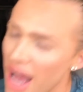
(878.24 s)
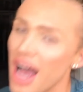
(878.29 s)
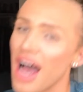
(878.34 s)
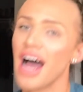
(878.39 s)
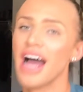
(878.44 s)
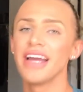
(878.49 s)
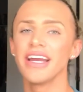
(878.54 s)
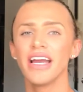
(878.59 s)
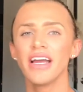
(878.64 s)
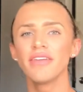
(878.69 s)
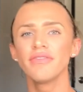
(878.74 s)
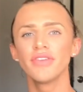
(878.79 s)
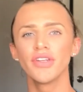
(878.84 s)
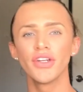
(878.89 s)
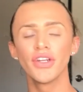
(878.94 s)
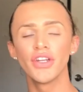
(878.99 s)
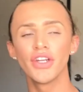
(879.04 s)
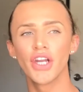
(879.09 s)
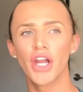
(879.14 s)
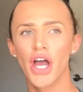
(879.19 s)
I have
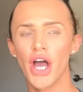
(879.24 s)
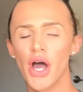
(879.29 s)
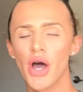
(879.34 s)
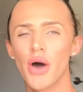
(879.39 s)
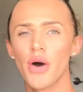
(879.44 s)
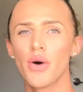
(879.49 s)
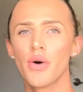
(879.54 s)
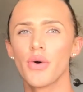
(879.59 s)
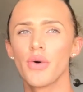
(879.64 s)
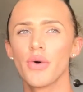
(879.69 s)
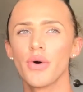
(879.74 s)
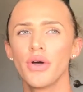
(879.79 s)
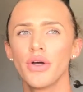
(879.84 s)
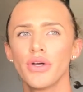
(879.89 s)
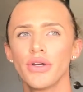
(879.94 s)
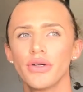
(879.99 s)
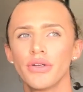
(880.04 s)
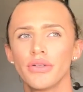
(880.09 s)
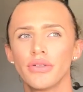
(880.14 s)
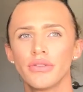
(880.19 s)
no
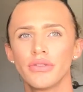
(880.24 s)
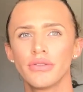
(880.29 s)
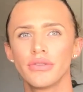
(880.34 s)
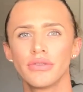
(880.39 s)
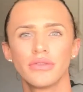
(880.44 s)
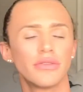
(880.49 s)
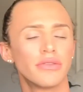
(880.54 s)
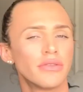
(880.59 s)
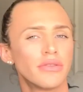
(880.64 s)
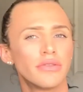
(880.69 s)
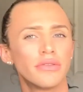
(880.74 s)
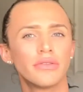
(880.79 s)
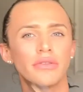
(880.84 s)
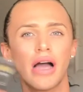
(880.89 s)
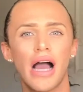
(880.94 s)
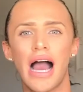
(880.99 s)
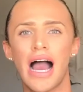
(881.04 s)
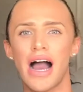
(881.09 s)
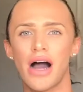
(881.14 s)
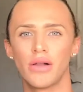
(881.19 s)

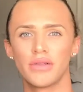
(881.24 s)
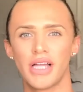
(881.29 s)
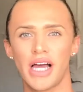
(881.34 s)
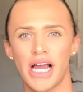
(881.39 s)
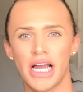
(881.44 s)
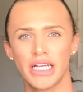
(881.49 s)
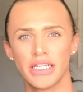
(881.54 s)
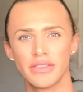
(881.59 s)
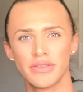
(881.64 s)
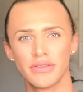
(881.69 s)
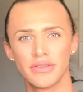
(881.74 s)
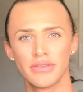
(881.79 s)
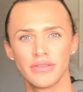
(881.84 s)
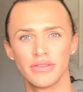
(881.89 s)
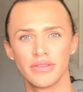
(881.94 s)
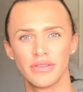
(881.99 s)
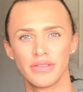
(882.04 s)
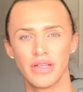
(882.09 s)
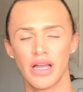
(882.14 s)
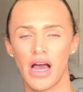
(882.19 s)
outline
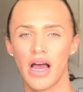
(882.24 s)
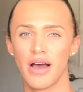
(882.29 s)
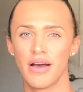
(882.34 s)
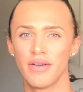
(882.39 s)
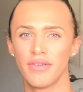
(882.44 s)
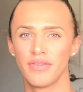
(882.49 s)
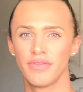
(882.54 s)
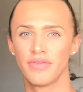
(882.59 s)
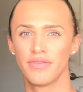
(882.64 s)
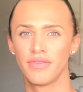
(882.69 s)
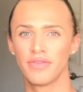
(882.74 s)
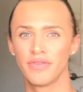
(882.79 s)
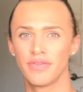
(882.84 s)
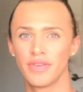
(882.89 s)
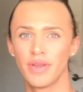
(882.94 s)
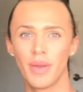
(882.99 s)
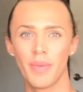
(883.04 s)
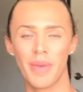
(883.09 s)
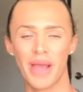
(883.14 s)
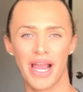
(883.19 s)
of
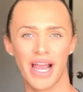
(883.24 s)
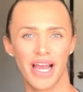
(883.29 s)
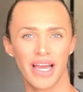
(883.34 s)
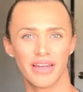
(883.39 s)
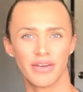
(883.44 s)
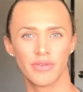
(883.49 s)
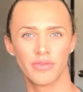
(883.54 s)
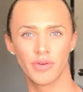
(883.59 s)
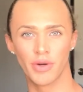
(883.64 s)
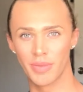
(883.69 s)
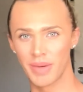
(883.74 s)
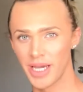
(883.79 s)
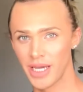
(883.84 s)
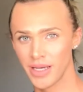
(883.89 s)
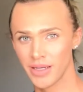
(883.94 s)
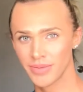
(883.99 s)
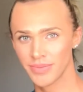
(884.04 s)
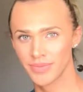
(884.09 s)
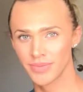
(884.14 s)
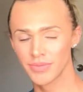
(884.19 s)
the man for me.
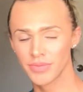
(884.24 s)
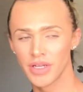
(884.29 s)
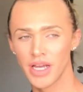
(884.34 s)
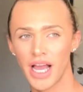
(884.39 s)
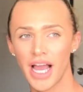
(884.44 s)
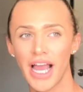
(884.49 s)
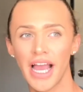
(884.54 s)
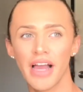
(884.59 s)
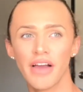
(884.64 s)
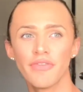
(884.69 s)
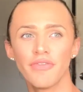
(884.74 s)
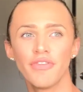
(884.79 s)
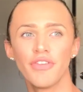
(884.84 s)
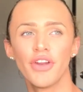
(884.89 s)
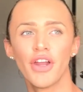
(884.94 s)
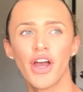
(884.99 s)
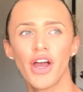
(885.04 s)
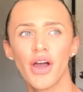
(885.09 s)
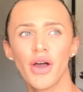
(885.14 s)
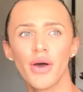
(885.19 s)
I have
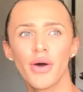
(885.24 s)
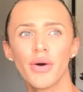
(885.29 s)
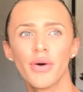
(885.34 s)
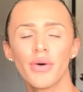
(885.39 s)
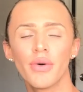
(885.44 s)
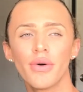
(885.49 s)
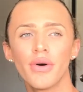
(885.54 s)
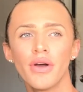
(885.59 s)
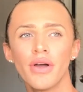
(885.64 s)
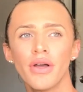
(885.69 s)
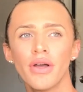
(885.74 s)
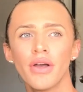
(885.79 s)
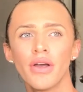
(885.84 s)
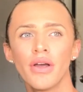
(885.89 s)
no